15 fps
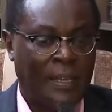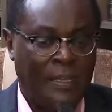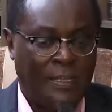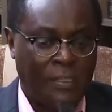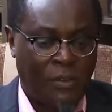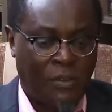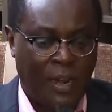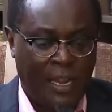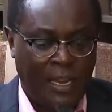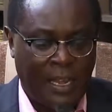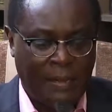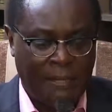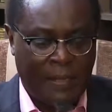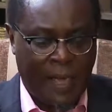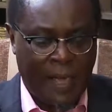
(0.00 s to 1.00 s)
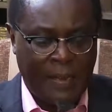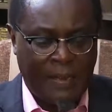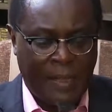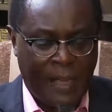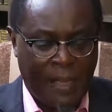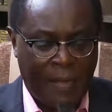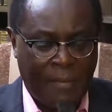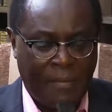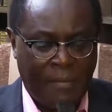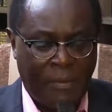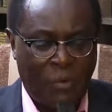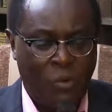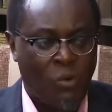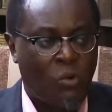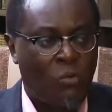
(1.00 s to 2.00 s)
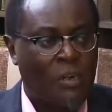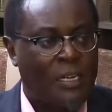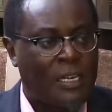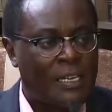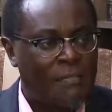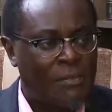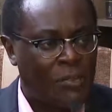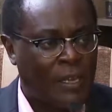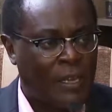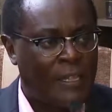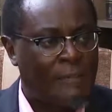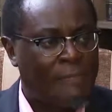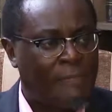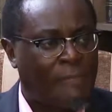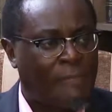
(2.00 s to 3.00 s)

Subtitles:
So Raila and Uhuru will come together